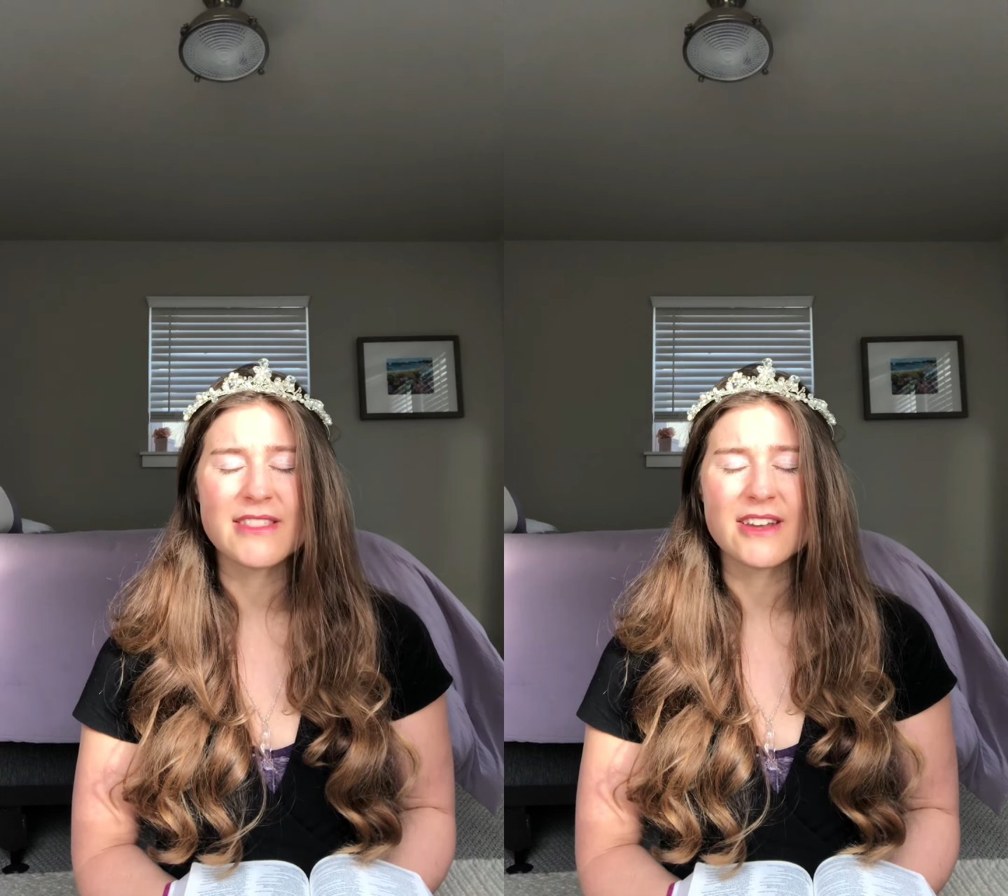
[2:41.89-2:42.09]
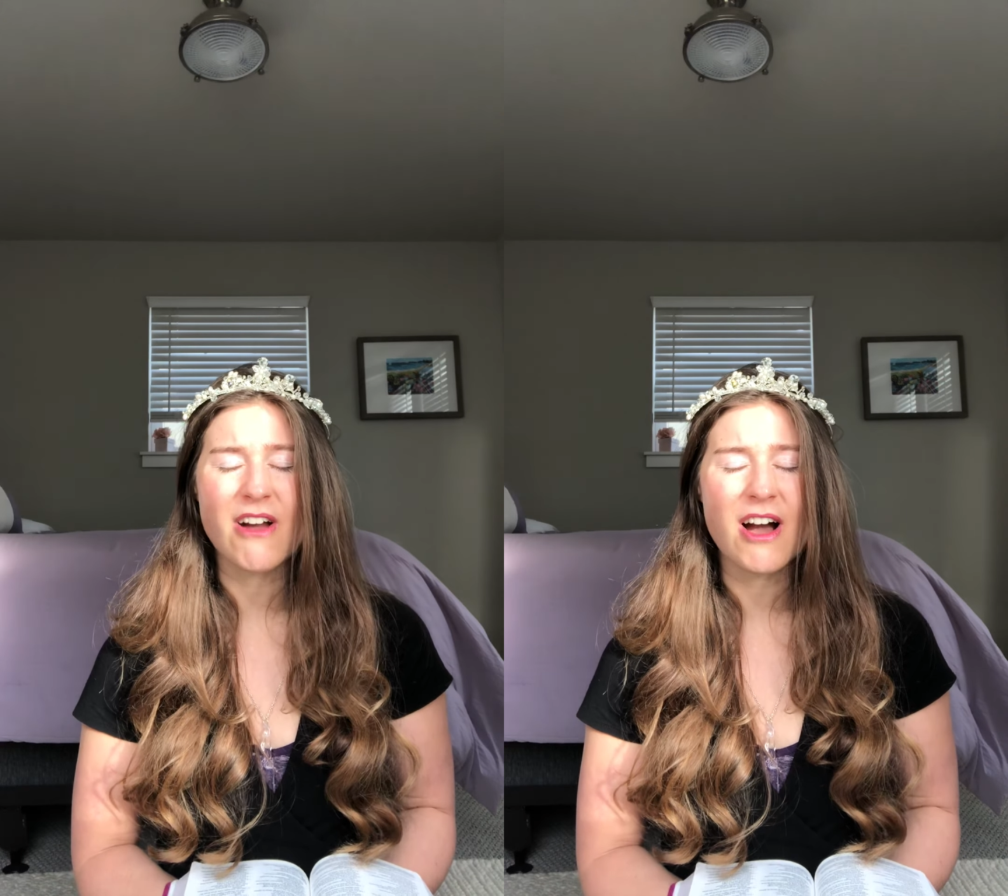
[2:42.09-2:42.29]

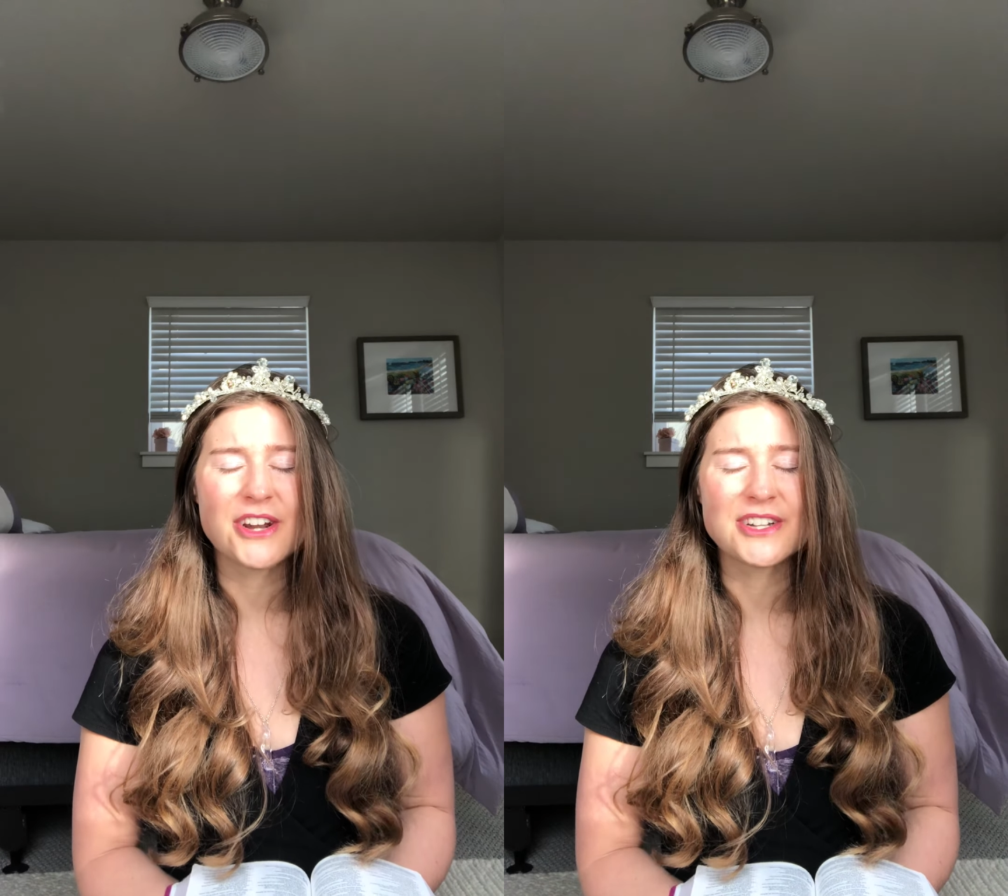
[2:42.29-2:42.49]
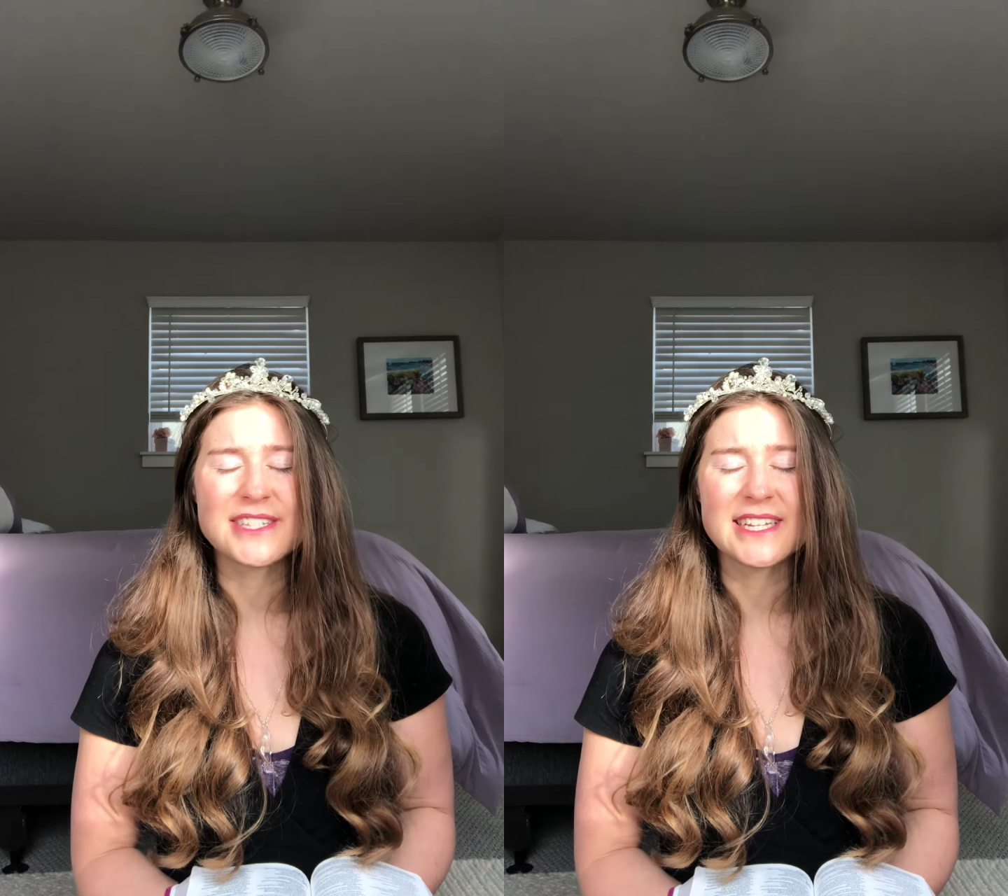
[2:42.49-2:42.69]
and
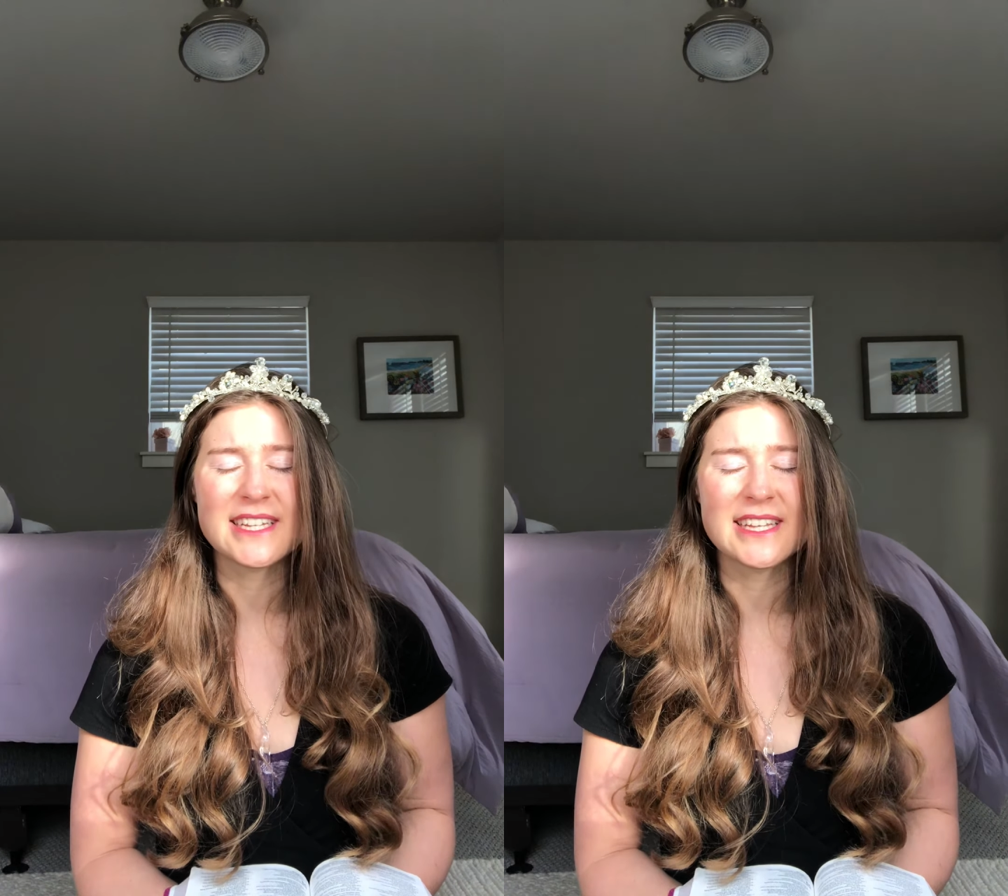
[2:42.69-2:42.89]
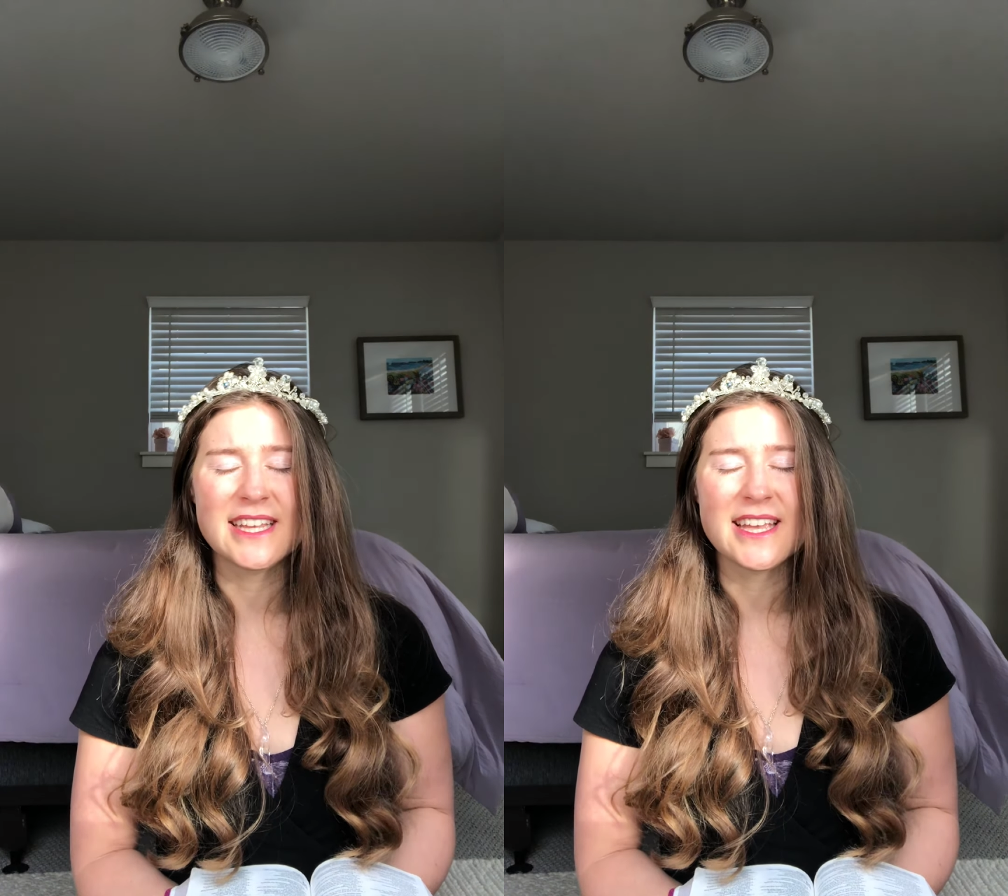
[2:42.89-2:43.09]
honor and
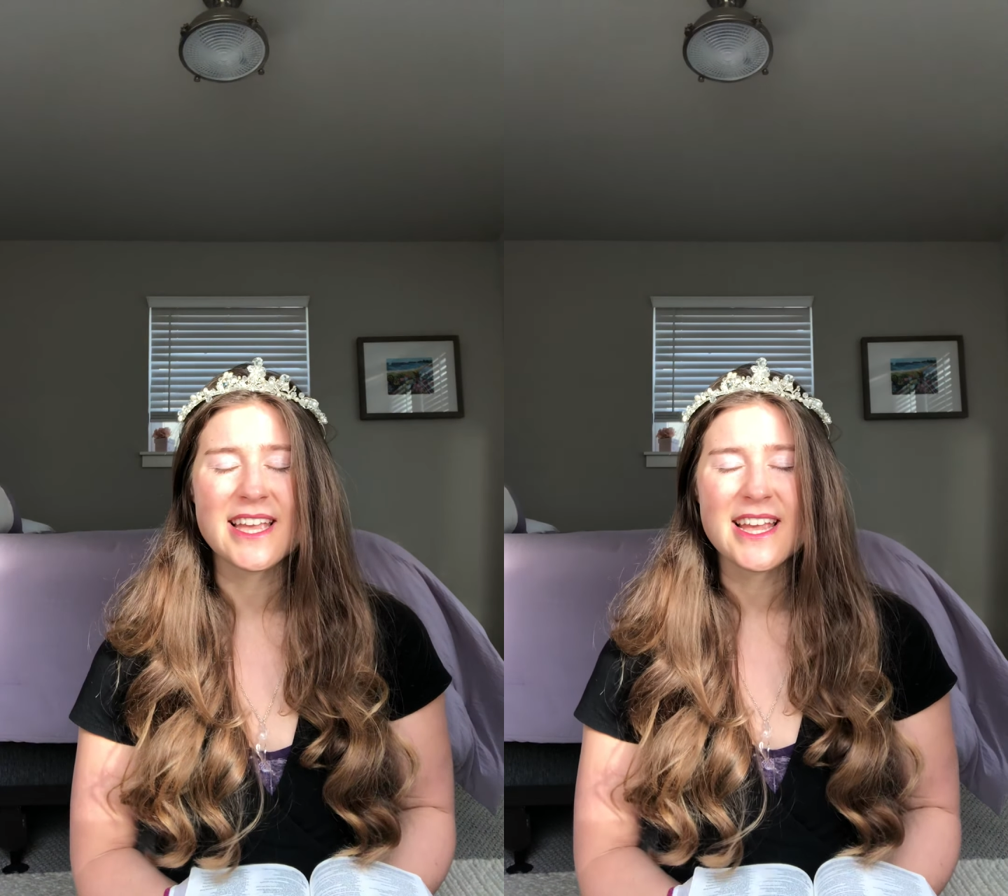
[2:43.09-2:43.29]
dignity,